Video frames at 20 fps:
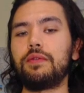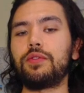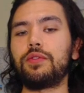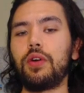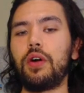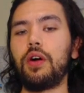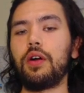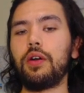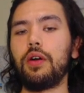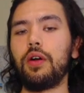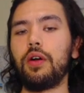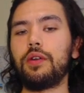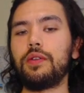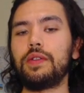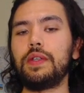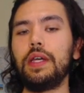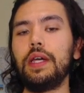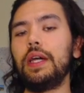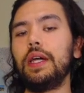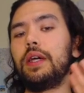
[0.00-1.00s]
draw
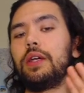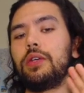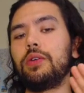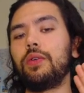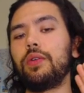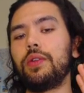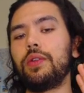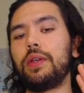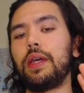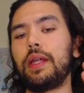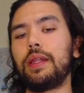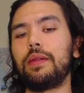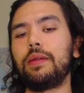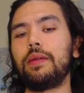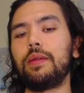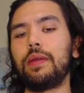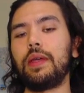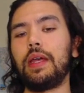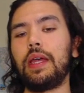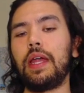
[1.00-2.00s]
cards.
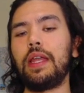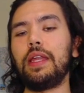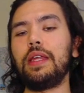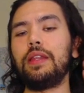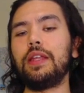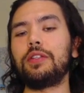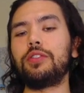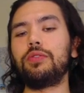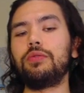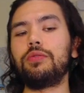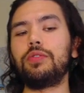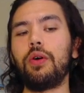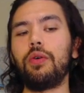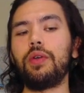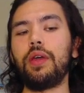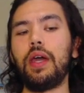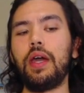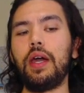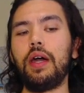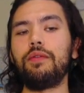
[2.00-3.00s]
And any that you
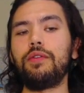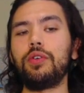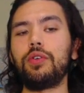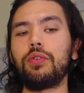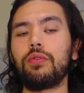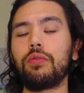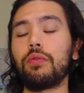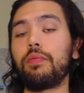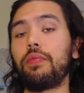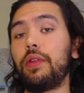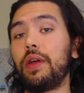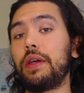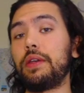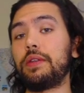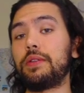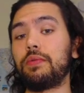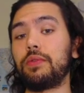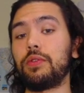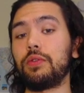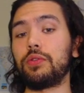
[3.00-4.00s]
don't have, you can
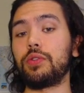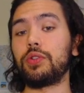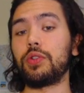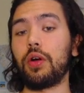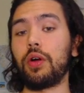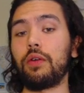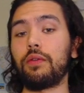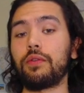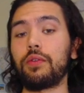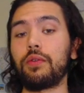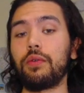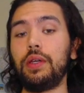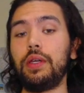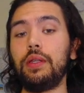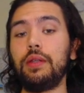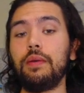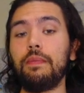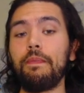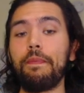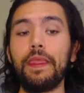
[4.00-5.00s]
replace with your Jar of
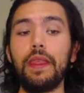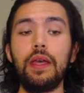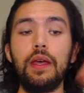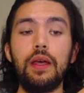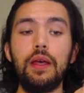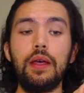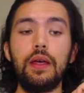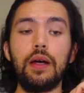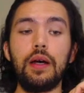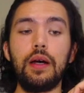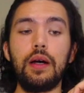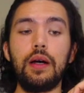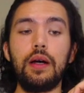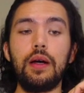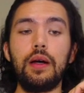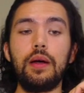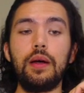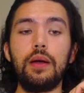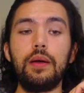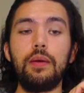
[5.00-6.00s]
Greed.
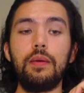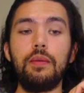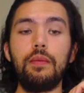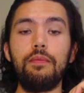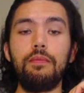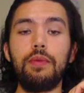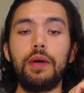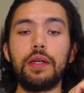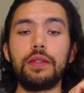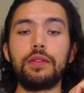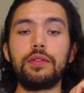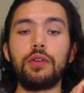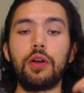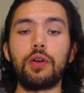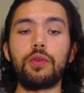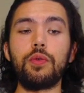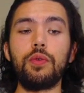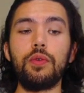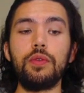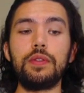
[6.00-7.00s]
But
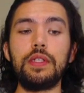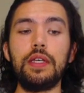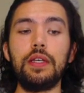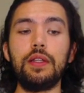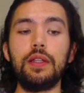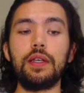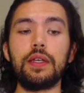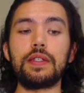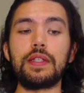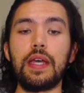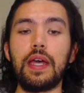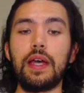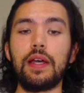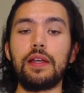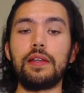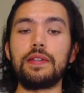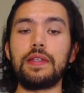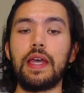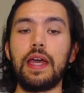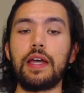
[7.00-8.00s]
Dark World Dealings
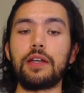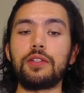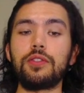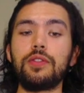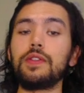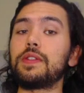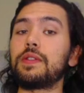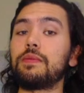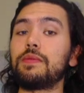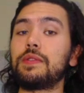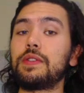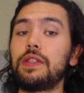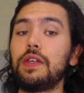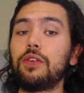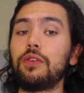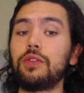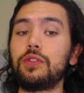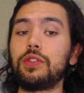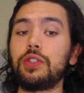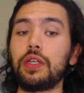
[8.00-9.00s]
has actually some
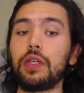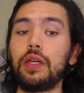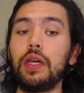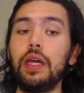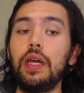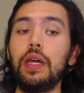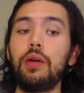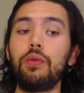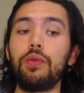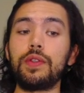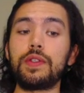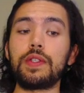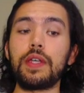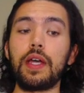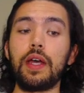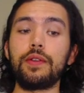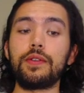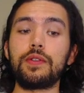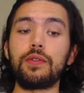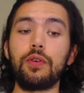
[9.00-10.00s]
synergy with
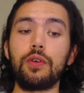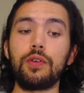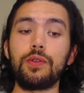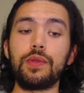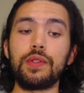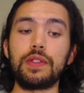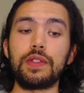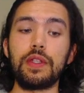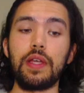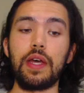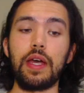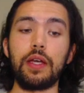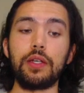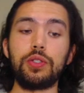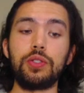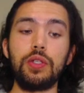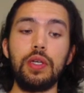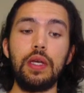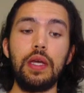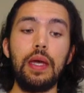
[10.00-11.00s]
Silent Swordsman
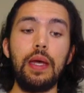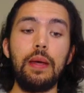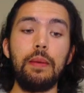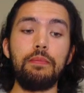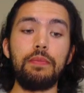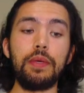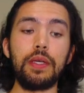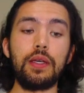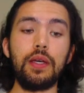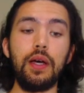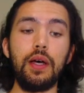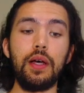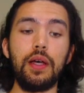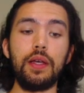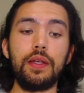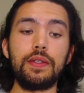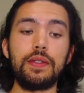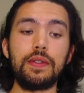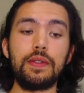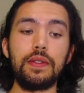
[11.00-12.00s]
Slash,
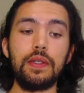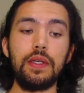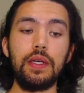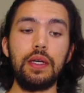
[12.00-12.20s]
because